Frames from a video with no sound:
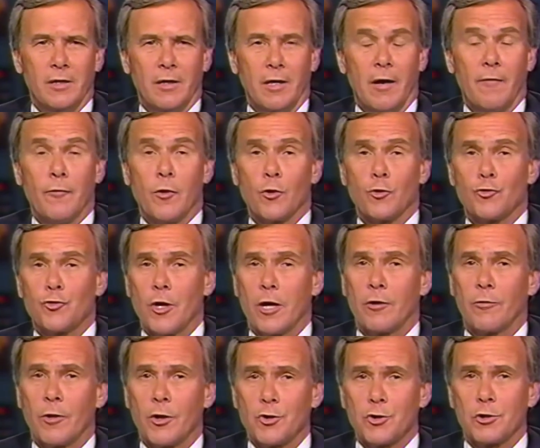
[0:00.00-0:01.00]
of those
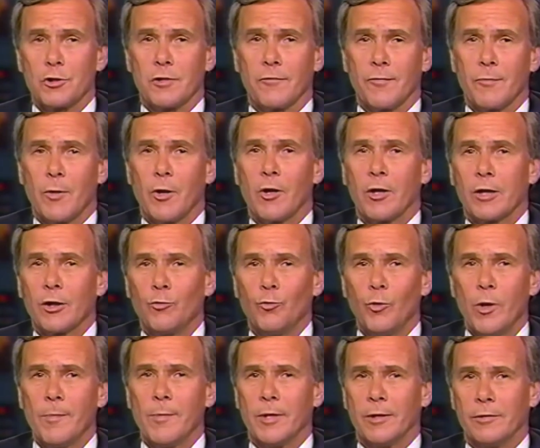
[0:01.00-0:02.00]
generations of American
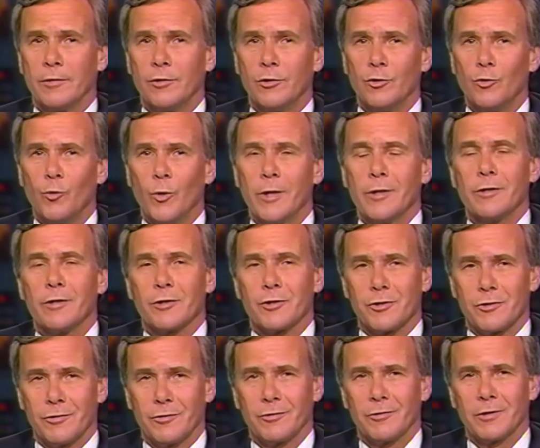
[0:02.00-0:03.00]
women who witnessed
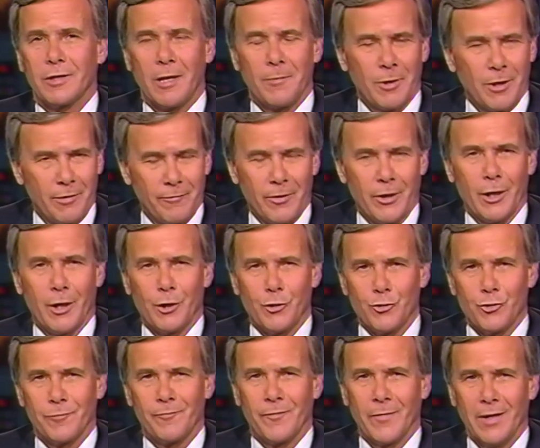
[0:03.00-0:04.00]
her coming of age.